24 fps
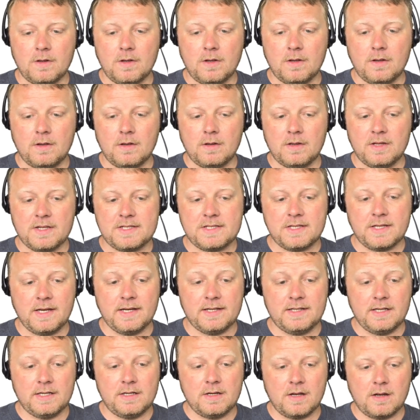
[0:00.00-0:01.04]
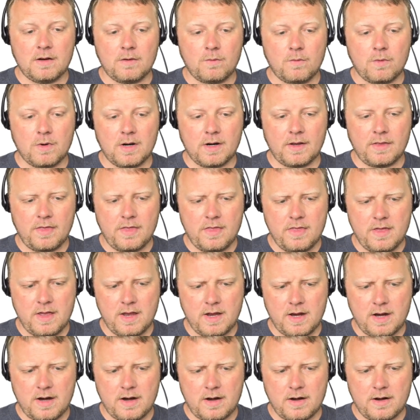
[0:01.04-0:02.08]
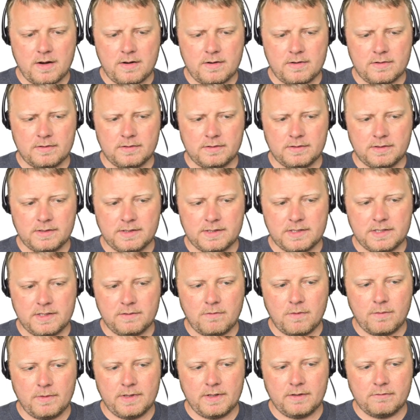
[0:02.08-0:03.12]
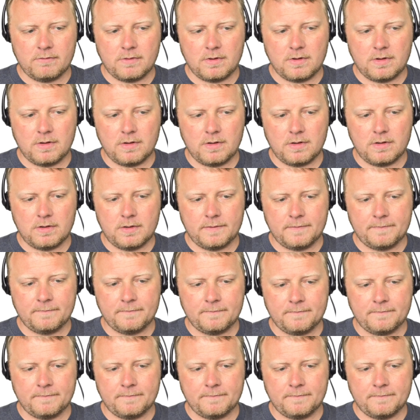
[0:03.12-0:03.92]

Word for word: let's see, it did not work there. Let's see what we did wrong.